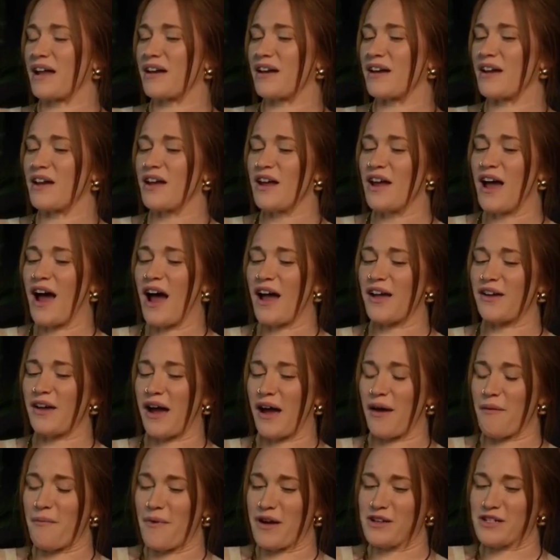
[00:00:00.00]
And
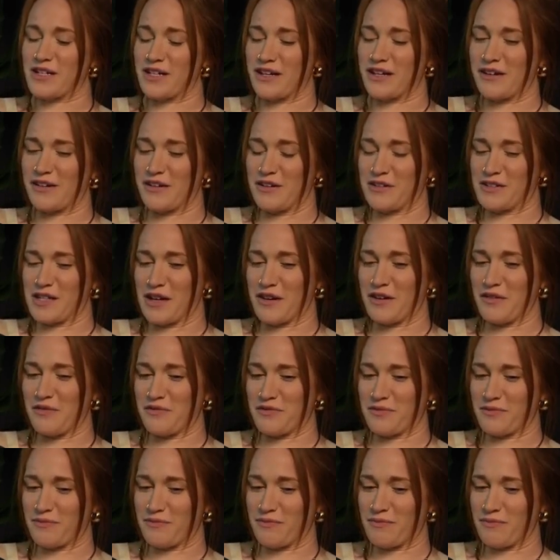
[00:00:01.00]
I imagine you said
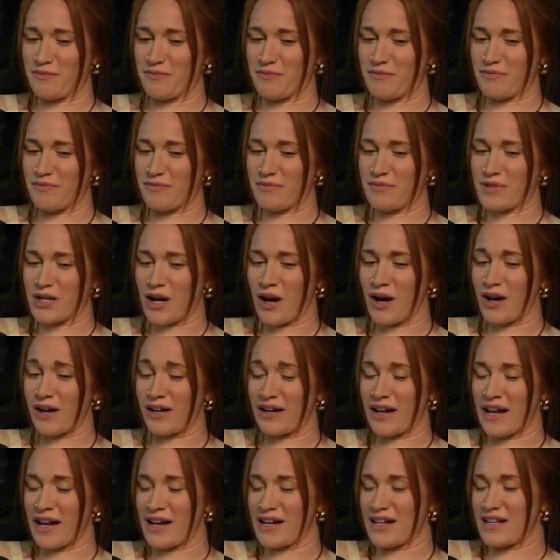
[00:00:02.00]
you've
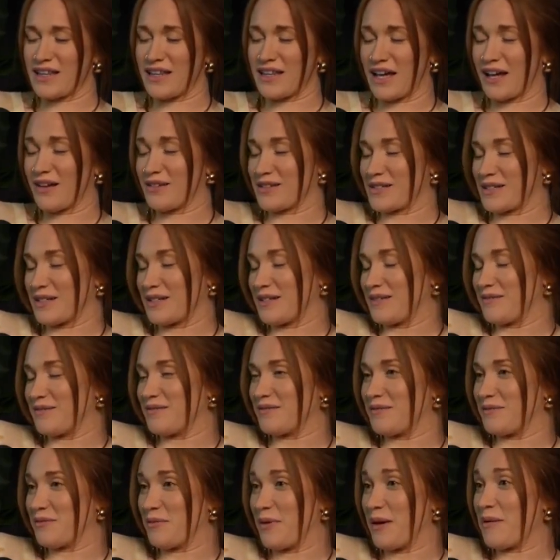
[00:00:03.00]
taught
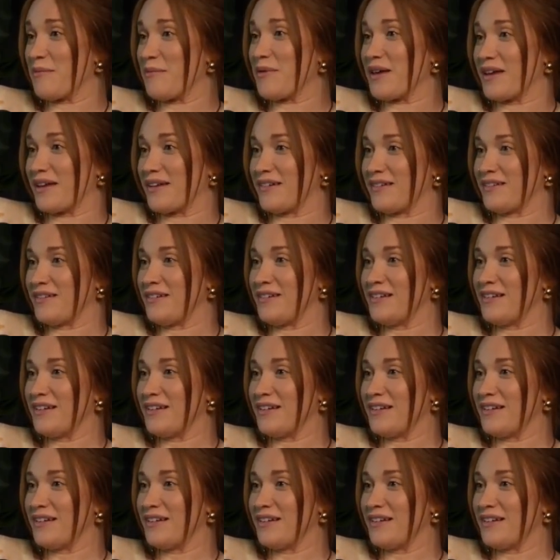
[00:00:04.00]
80,000 women.